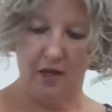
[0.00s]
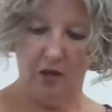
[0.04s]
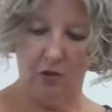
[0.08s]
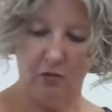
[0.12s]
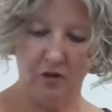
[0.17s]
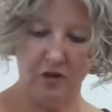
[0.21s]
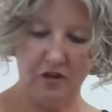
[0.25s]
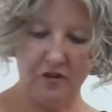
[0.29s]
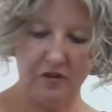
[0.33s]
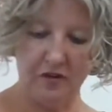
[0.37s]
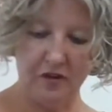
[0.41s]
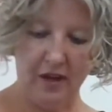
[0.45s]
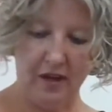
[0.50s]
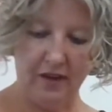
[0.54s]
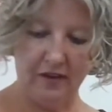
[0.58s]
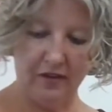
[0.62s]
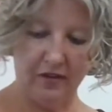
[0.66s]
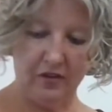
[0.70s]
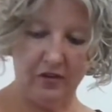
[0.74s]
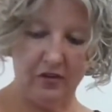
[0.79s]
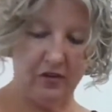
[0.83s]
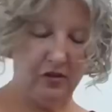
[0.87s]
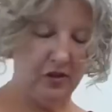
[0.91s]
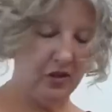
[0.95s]
which is nice
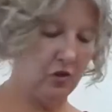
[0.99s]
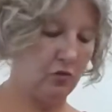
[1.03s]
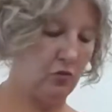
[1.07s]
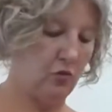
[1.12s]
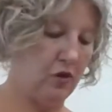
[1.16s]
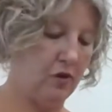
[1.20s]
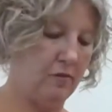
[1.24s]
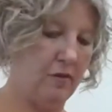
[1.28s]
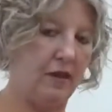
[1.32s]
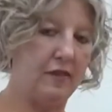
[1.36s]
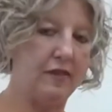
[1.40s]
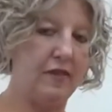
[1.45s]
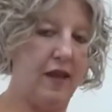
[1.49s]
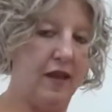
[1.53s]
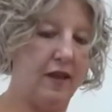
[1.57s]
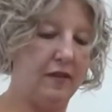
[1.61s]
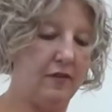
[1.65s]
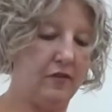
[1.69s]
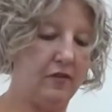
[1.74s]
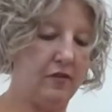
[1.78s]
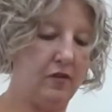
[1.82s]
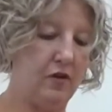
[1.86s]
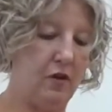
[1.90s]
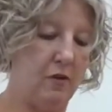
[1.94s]
because you don't have to worry about that.
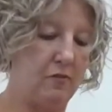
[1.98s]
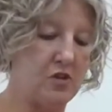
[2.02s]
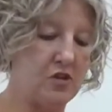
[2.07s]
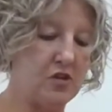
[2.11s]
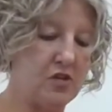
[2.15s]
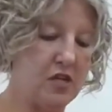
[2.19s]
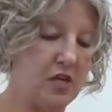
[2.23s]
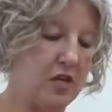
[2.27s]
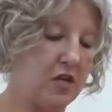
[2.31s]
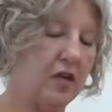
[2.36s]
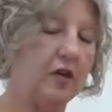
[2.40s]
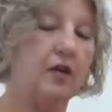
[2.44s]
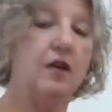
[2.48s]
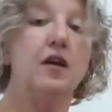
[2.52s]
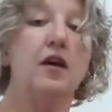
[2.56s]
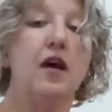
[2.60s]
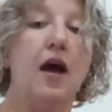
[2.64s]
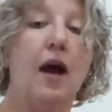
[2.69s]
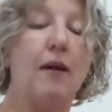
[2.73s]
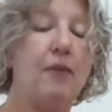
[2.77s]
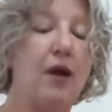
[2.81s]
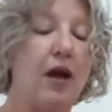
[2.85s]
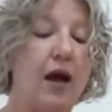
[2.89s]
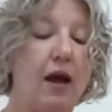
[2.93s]
So I'm just gonna,
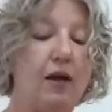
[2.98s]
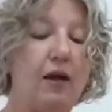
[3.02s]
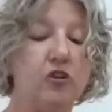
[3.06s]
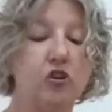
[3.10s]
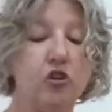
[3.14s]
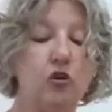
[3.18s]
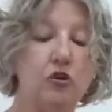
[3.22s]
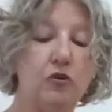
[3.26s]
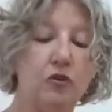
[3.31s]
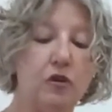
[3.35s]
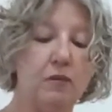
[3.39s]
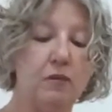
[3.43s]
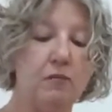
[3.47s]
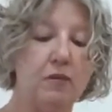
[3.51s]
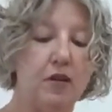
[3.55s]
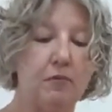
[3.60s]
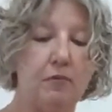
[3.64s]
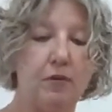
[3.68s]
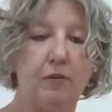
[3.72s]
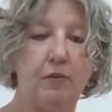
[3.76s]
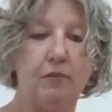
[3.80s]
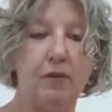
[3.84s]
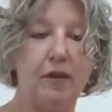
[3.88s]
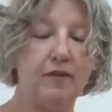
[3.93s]
I'm not, I'll show you in a
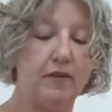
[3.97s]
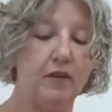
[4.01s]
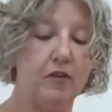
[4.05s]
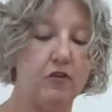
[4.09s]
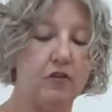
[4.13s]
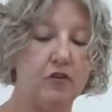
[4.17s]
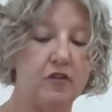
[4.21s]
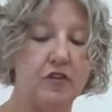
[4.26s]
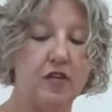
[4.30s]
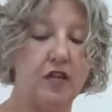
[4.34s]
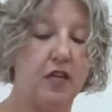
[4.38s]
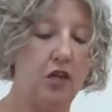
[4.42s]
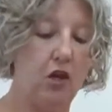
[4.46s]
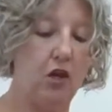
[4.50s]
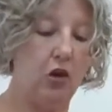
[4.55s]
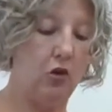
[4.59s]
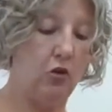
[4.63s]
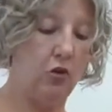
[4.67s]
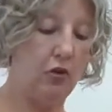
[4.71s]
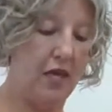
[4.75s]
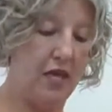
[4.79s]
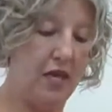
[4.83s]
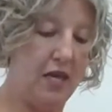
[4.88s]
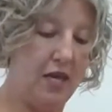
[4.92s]
minute, but basically you're just taking the
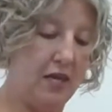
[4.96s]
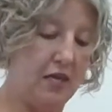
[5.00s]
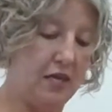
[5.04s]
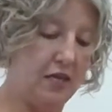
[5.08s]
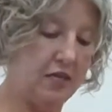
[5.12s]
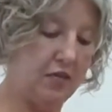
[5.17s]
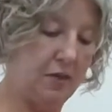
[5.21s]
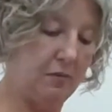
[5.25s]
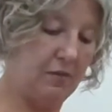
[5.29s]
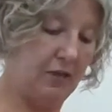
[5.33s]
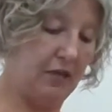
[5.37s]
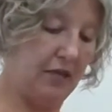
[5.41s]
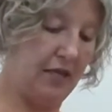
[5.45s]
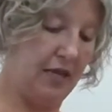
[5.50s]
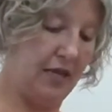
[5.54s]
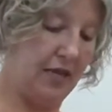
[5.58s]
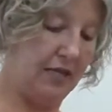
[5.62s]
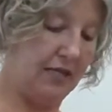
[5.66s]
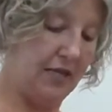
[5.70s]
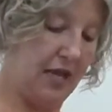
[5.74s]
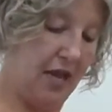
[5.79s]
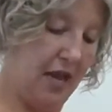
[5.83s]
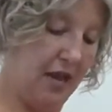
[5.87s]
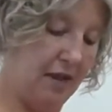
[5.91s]
whole can and dumping it
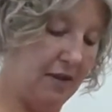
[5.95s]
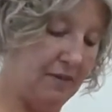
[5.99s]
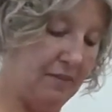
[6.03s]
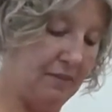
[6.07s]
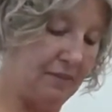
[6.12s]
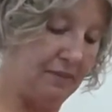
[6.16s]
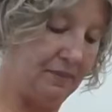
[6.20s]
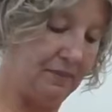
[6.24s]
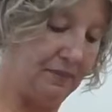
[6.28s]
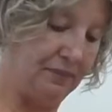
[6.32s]
on top